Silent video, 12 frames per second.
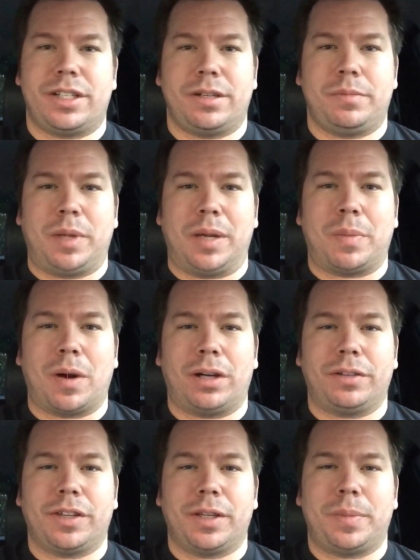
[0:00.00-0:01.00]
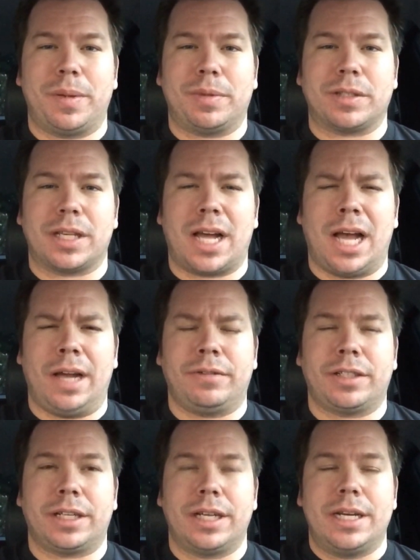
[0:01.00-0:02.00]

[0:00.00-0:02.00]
and be a part of other people's lives.